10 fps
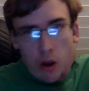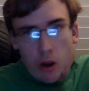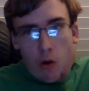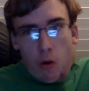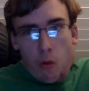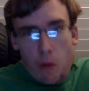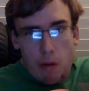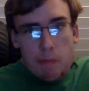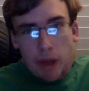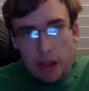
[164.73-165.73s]
or
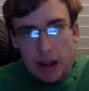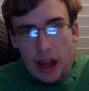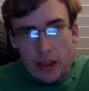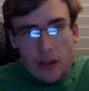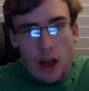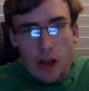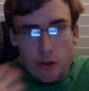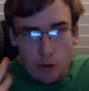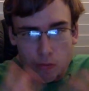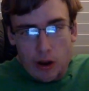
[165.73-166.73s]
One Piece. It has a lot of
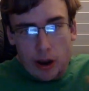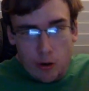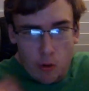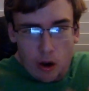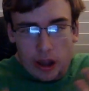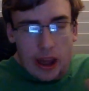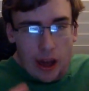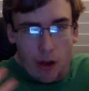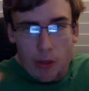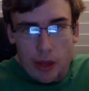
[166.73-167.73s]
those very quirky
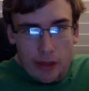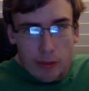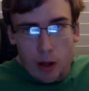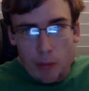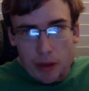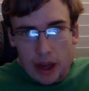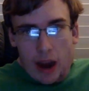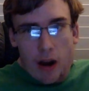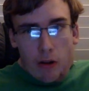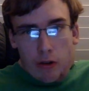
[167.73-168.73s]
elements with all the
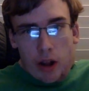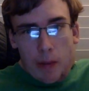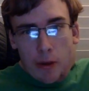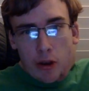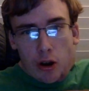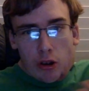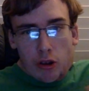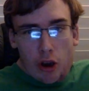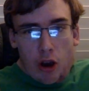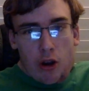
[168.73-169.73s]
characters having
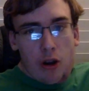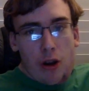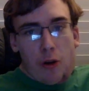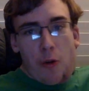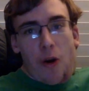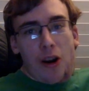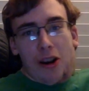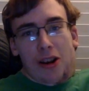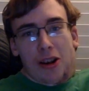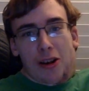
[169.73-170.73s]
their
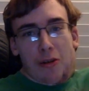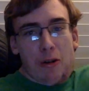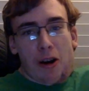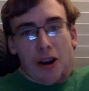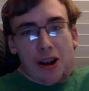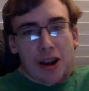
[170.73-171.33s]
quirk.